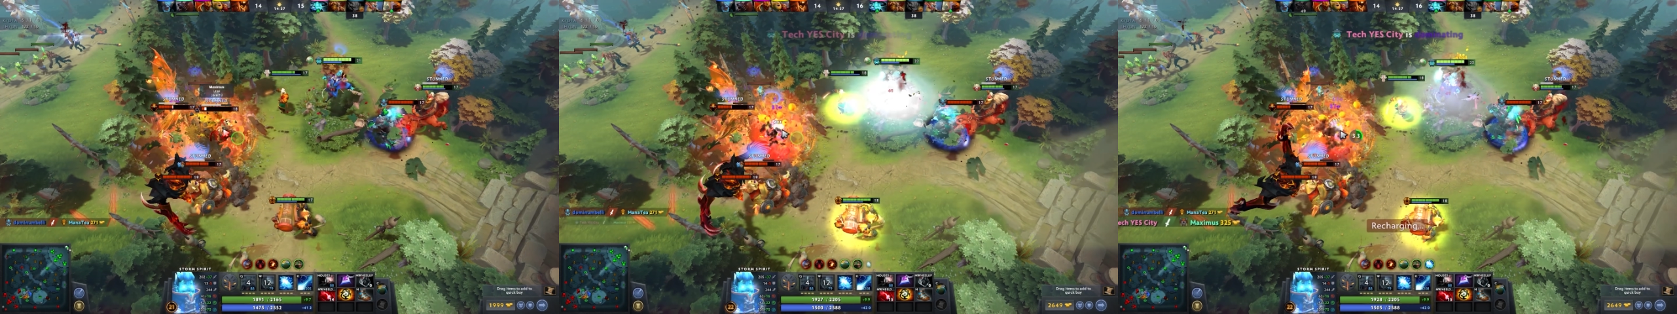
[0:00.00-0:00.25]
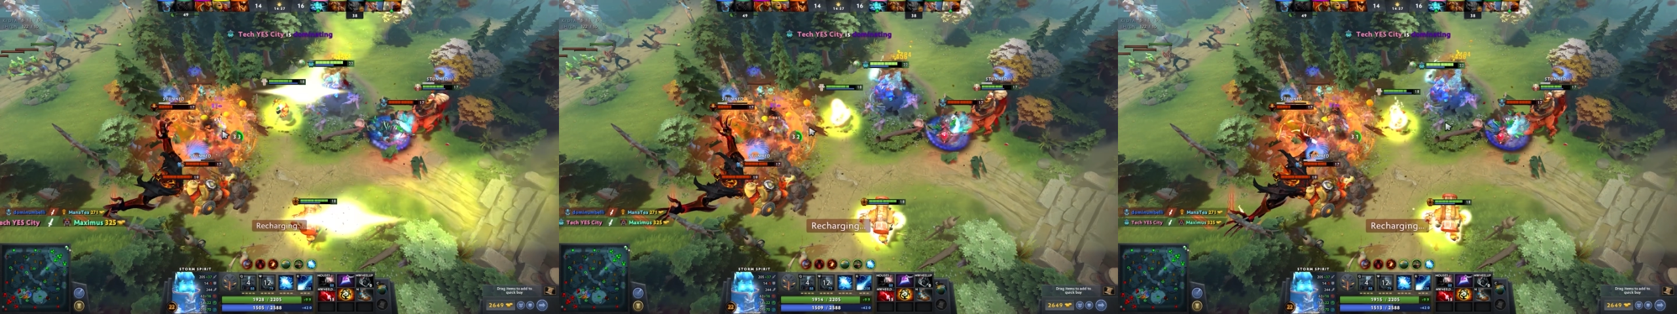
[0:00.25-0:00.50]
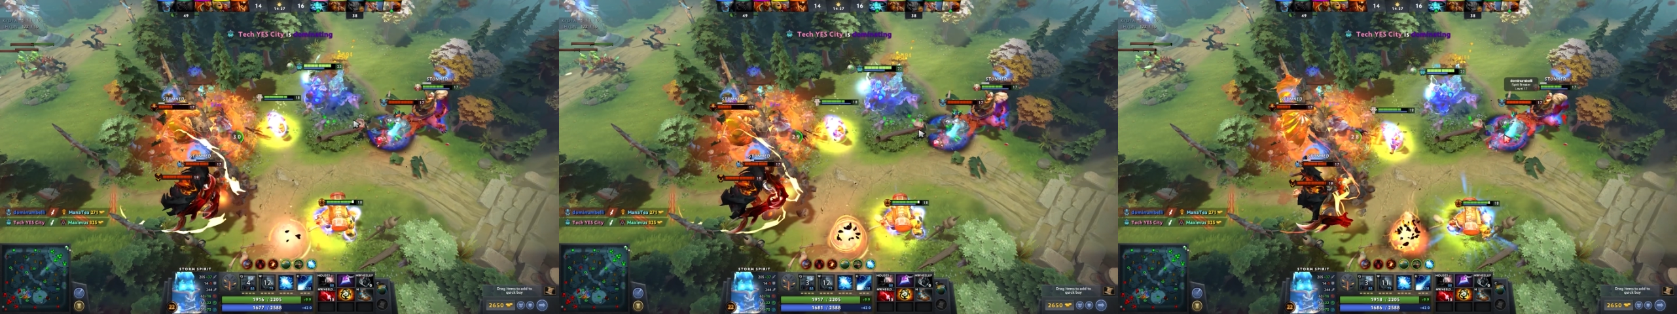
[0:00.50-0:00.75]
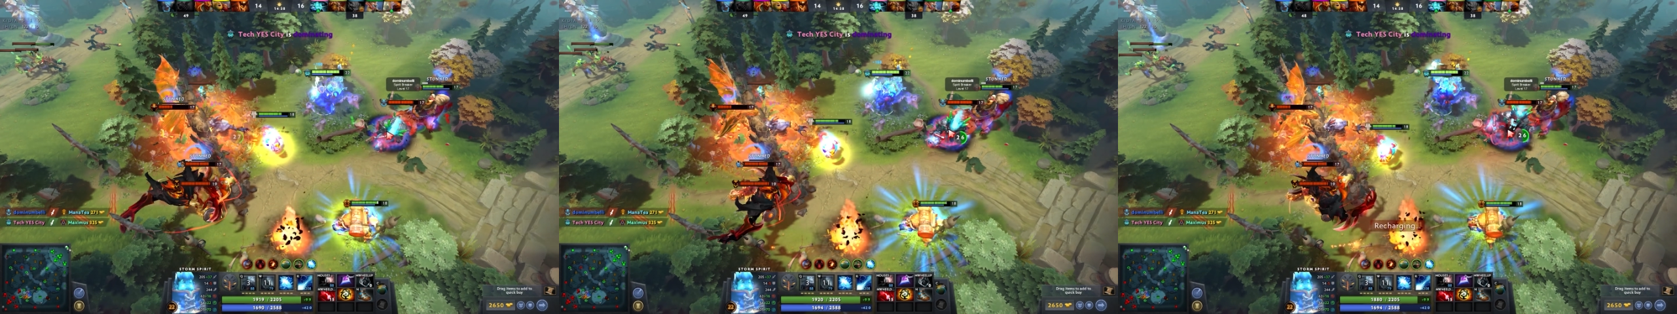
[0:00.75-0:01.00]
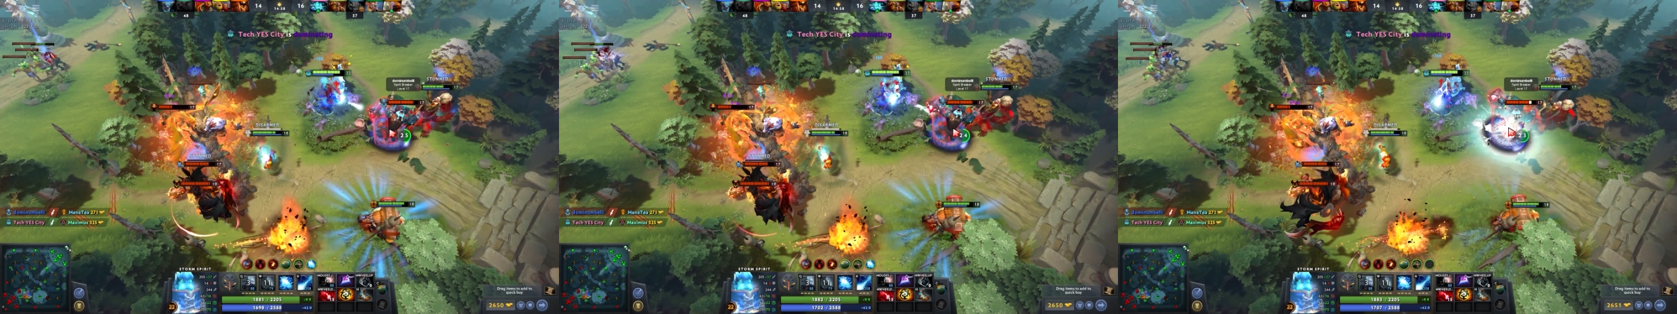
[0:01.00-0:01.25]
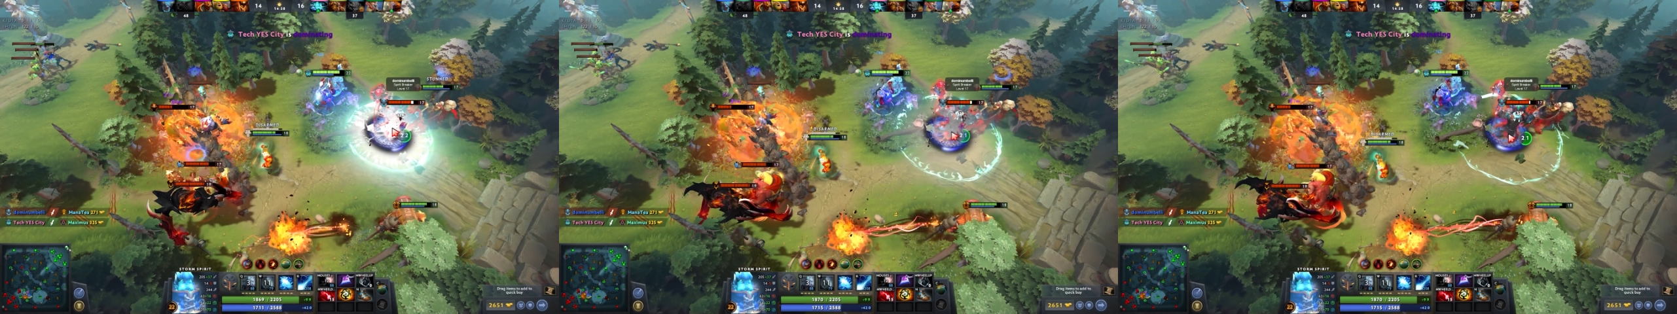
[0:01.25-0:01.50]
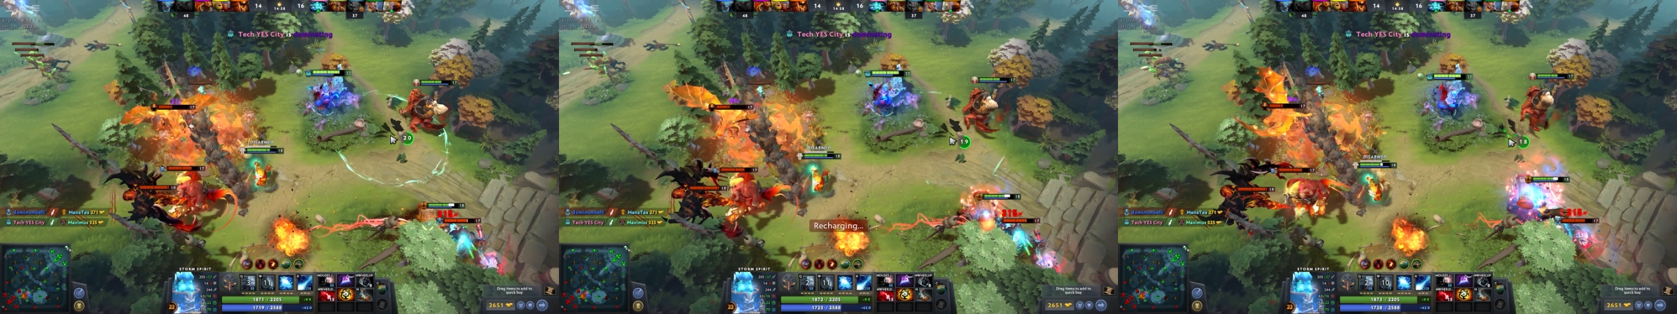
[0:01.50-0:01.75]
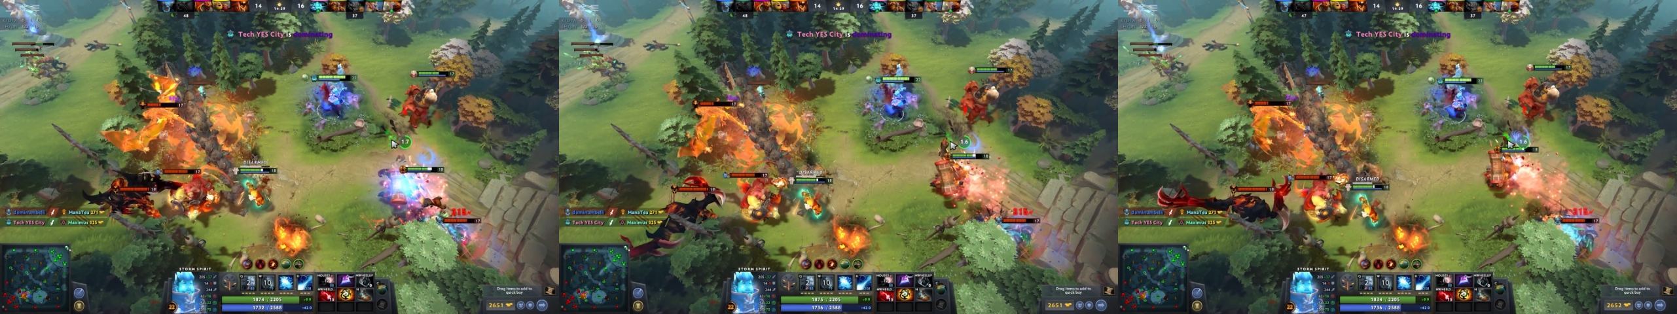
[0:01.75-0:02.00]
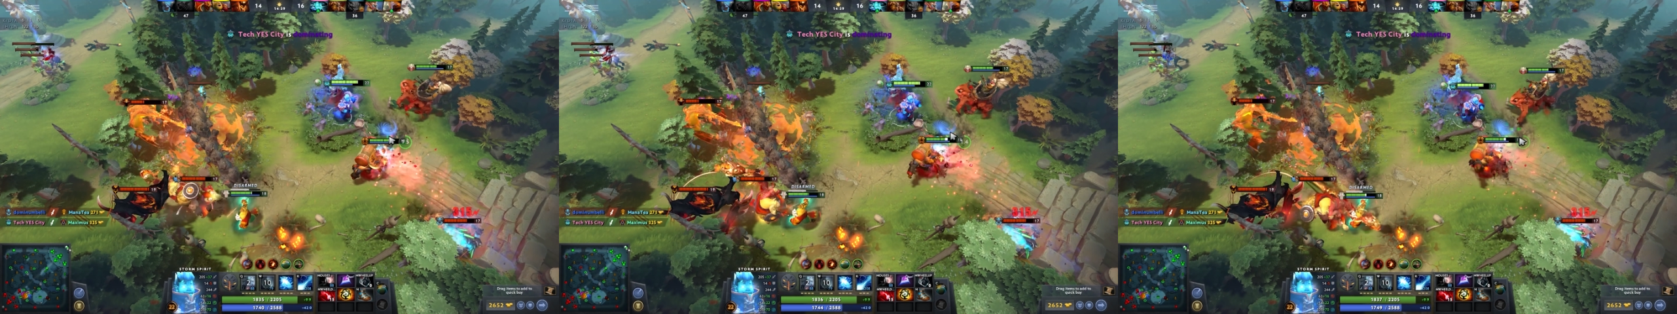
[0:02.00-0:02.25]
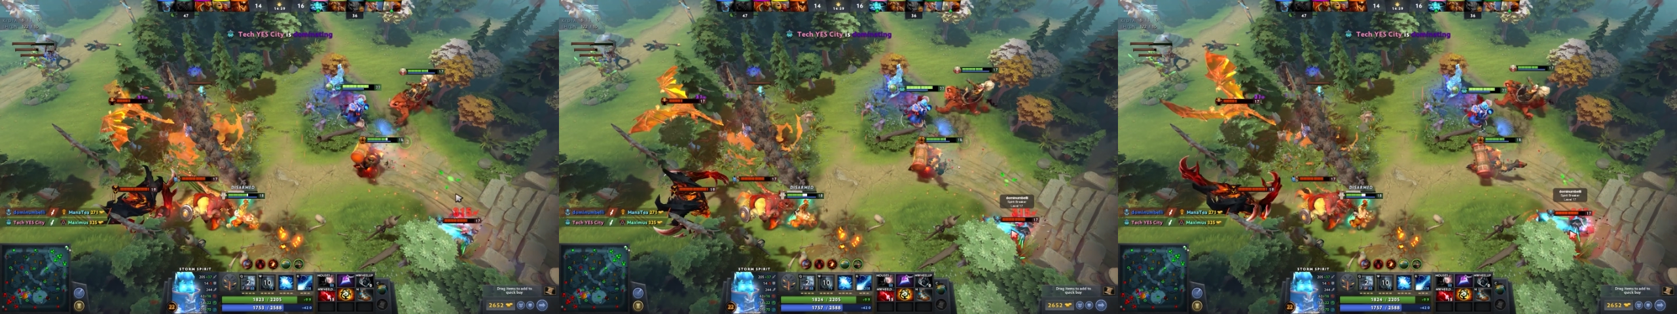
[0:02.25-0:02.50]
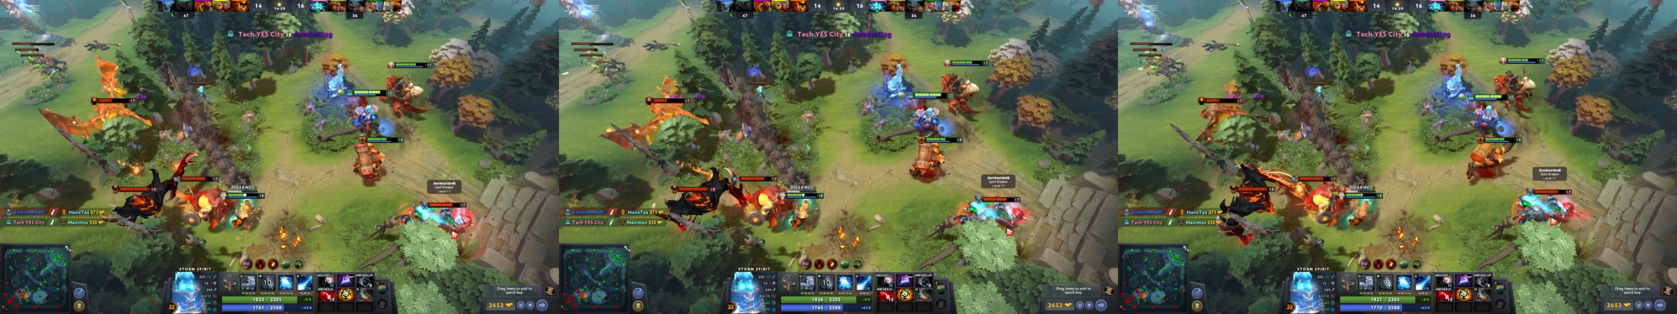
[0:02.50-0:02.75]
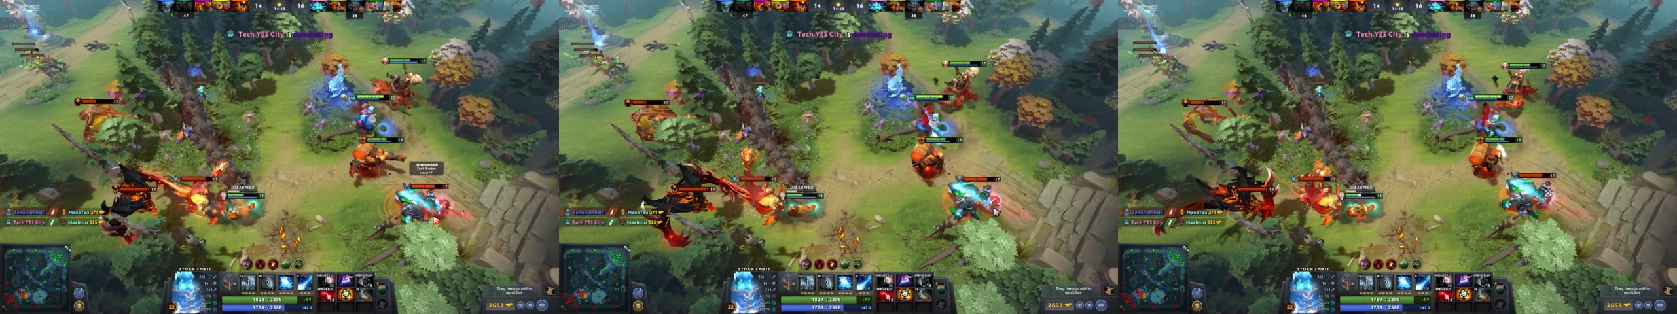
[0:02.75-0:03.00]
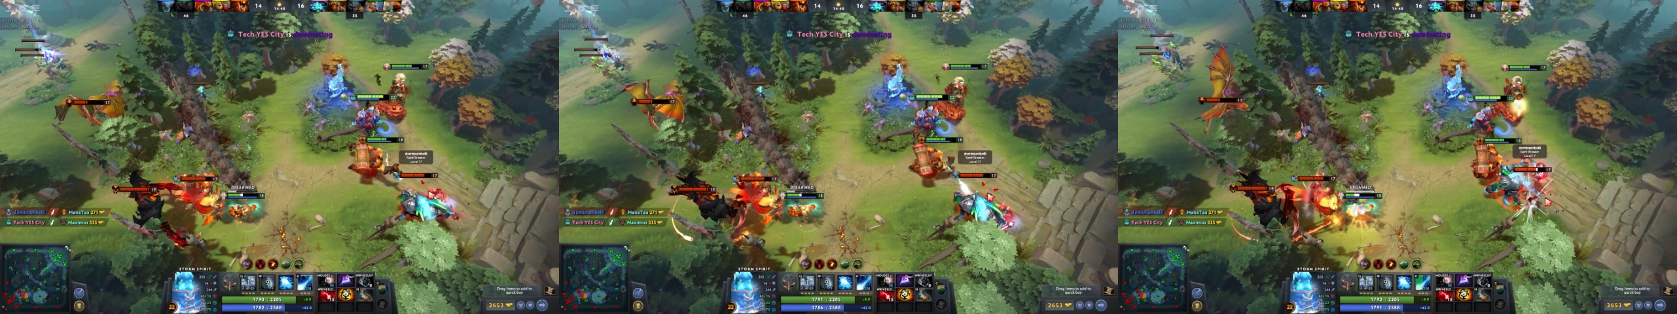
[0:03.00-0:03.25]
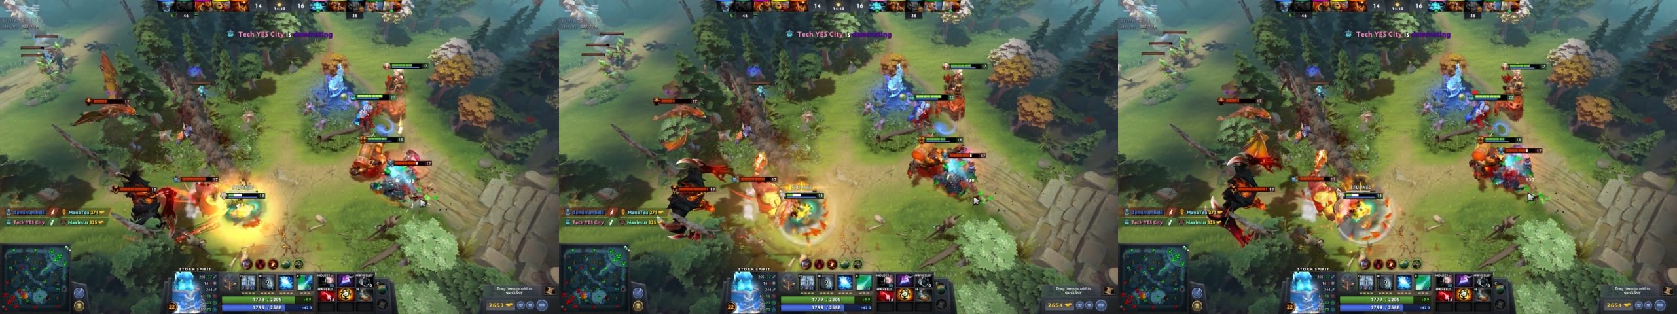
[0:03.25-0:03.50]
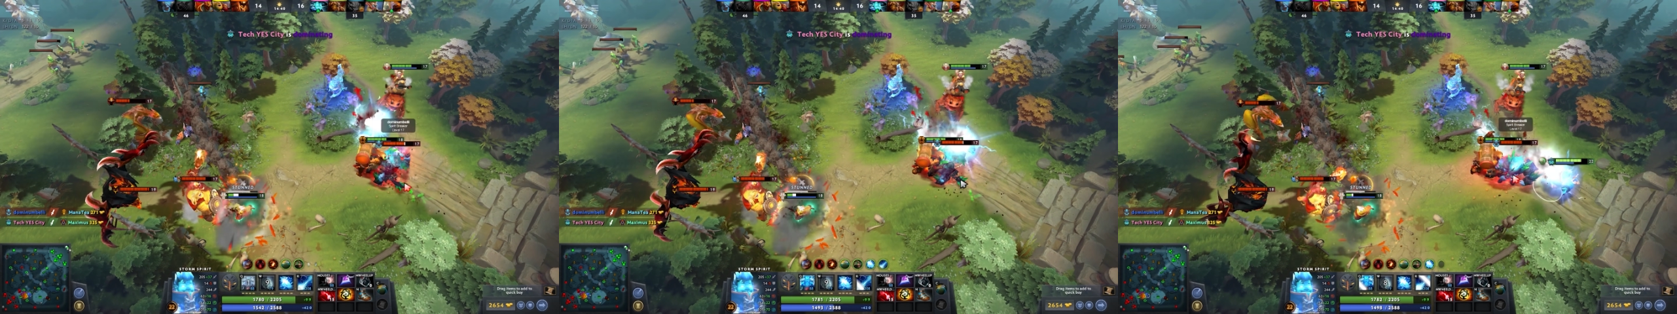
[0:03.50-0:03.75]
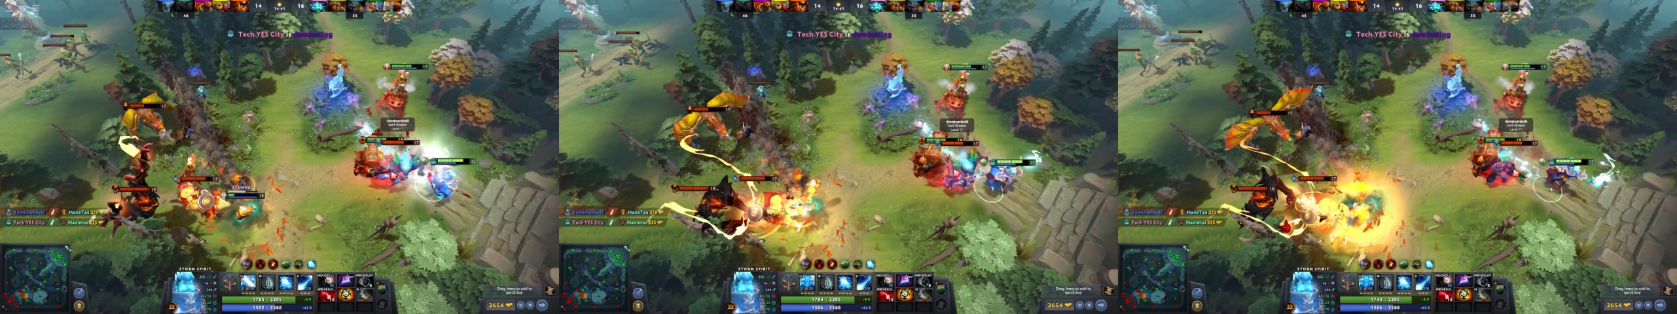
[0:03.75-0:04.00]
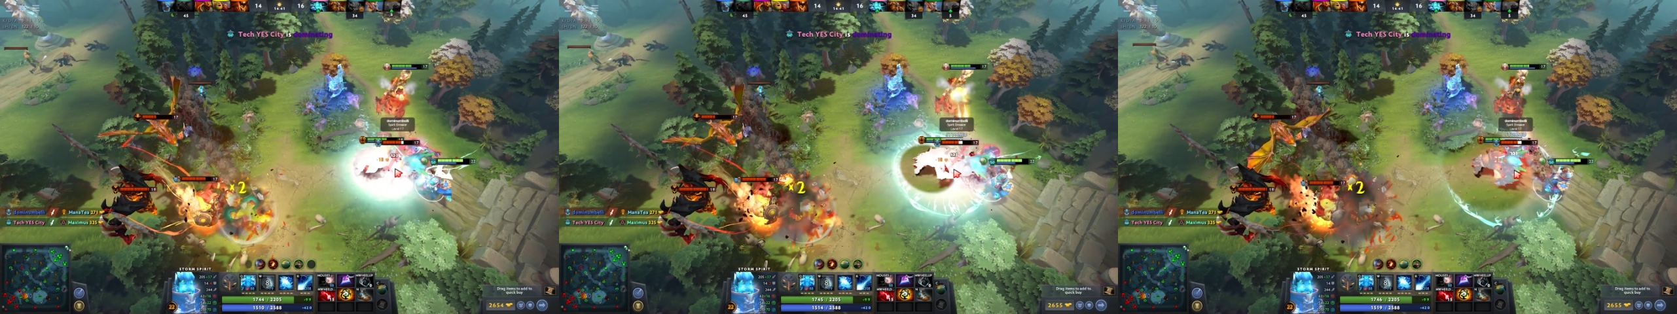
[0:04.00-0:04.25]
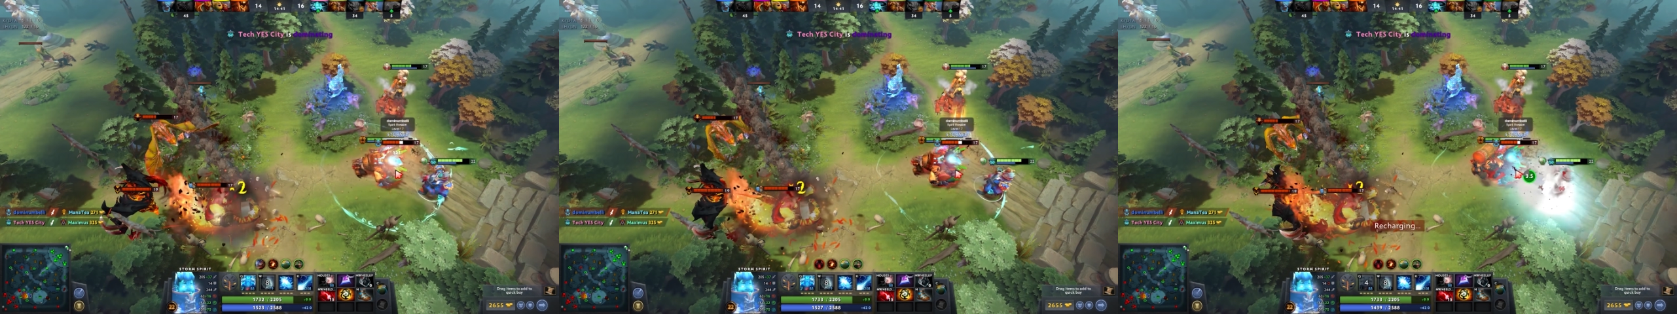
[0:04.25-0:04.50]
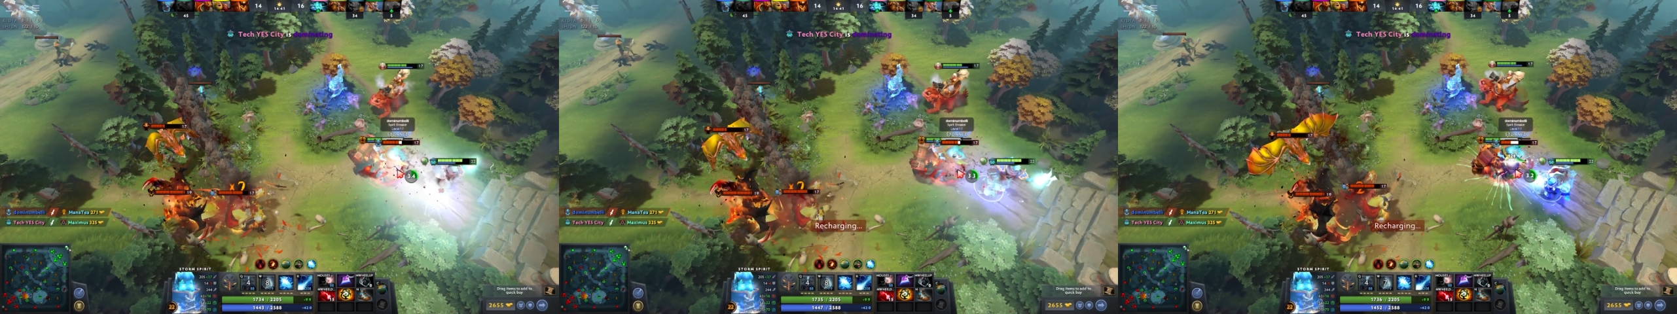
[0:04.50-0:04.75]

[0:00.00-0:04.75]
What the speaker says: [unreadable: no face in view]